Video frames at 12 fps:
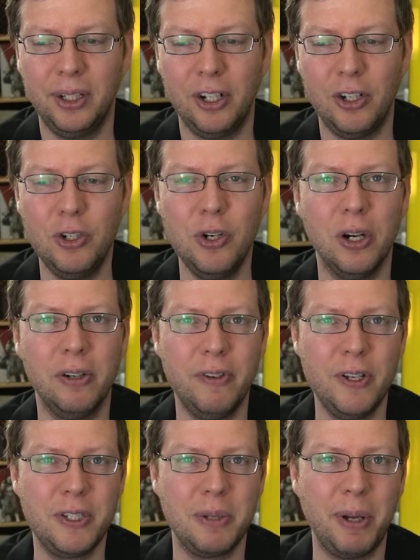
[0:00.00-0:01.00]

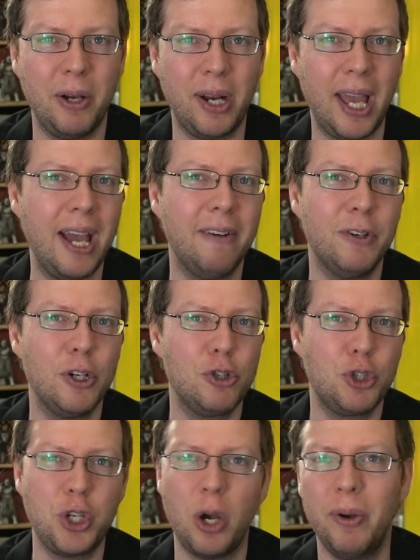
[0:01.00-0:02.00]
nervous about ever
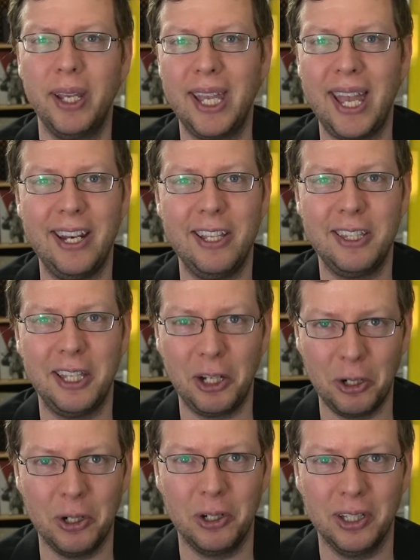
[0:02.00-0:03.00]
showing
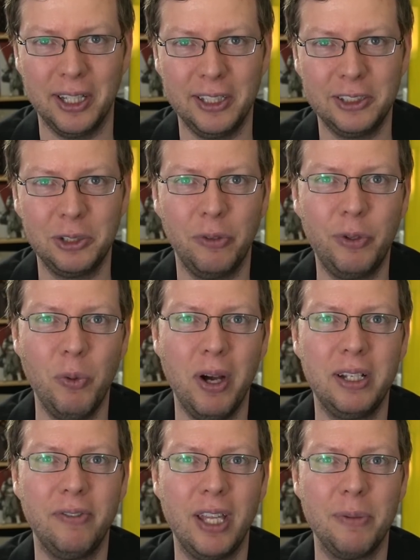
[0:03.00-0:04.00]
anything early. So if you
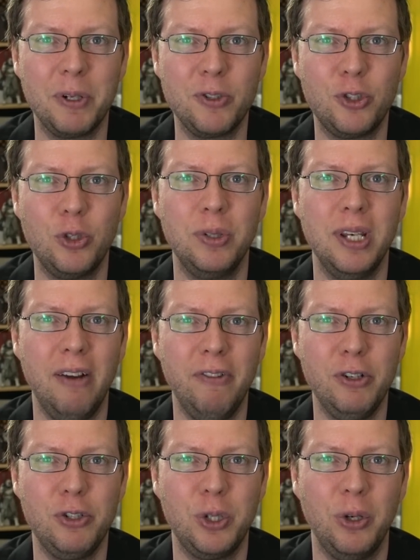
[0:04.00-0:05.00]
want developers to
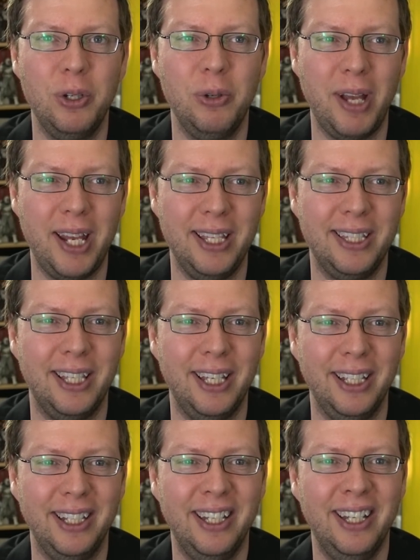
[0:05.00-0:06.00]
never show you
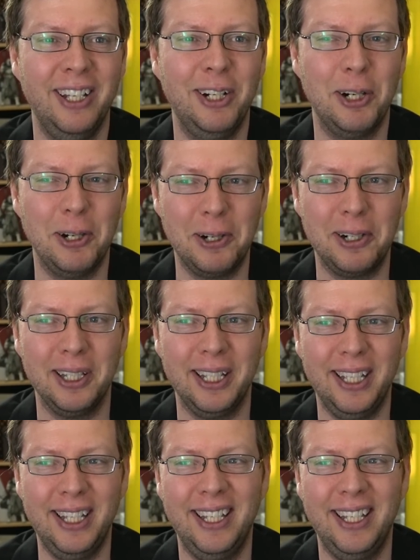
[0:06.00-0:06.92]
anything early,